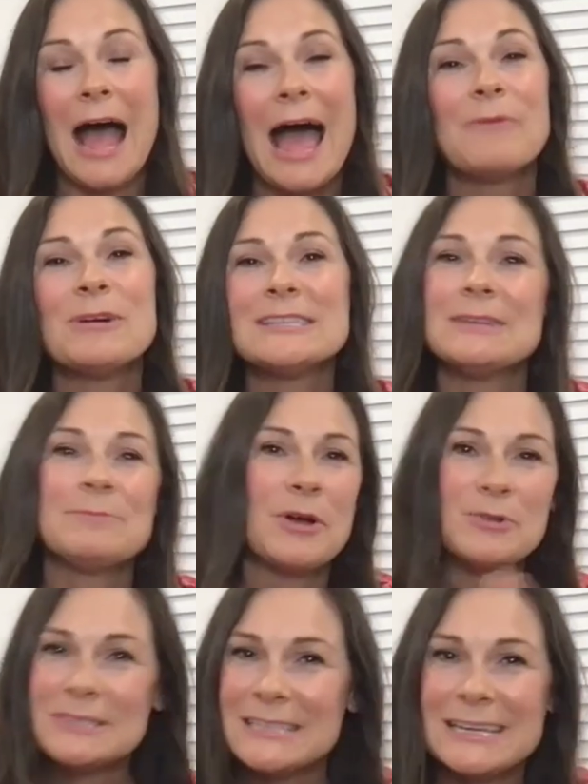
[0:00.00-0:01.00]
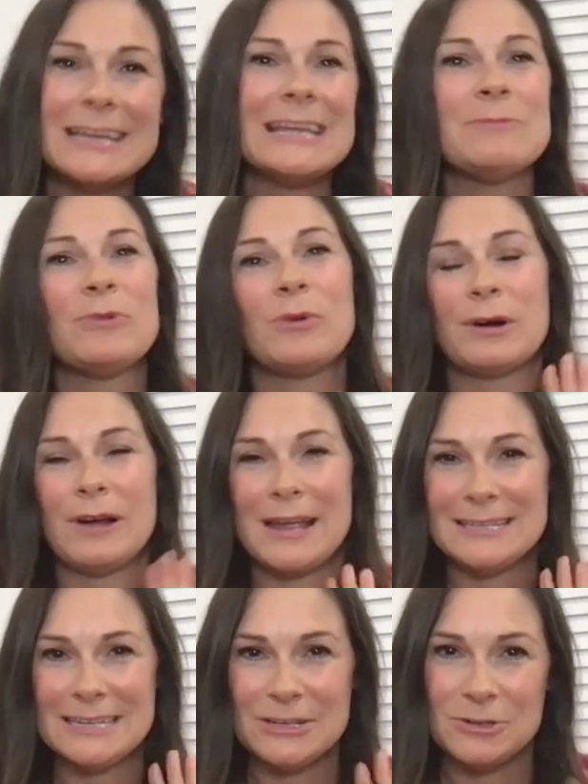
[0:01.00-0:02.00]
I wasn't posting anymore. I
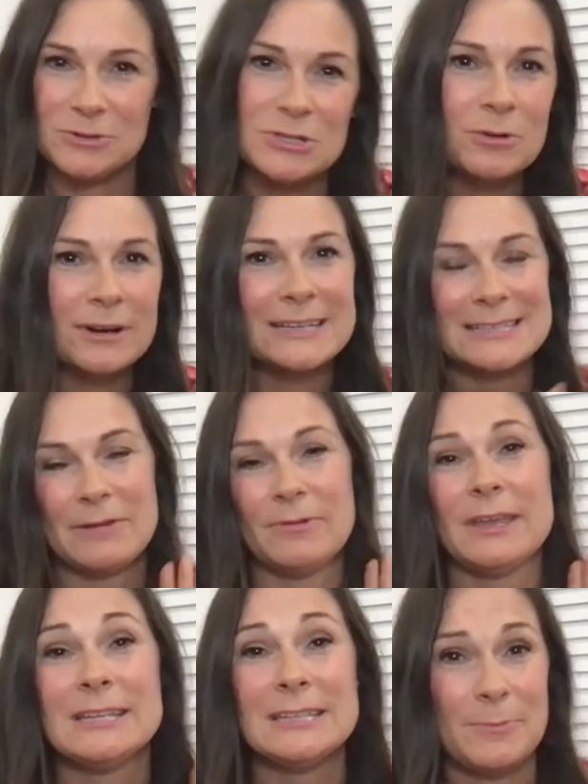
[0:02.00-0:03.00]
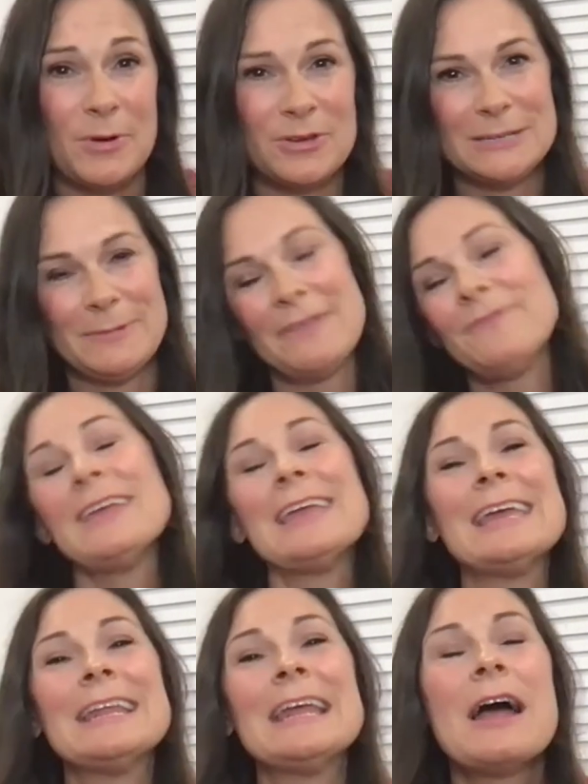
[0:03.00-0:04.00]
didn't do stories. I really didn't post to my
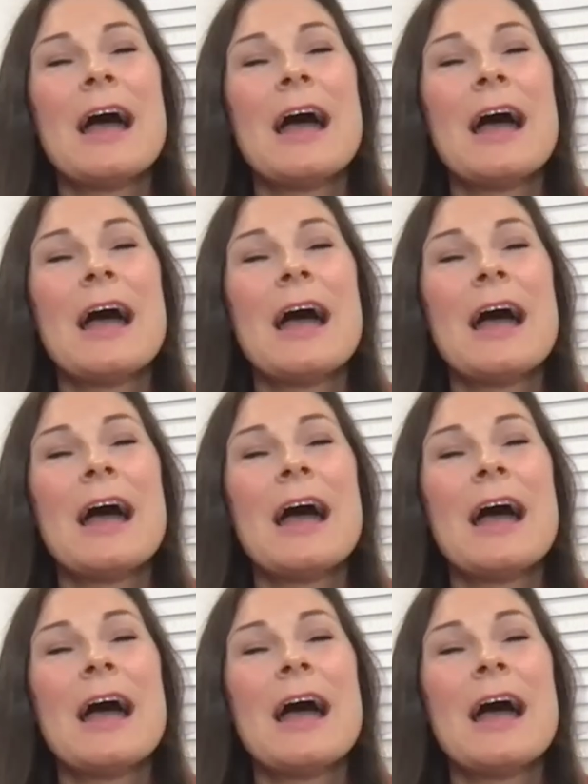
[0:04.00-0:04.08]
feed.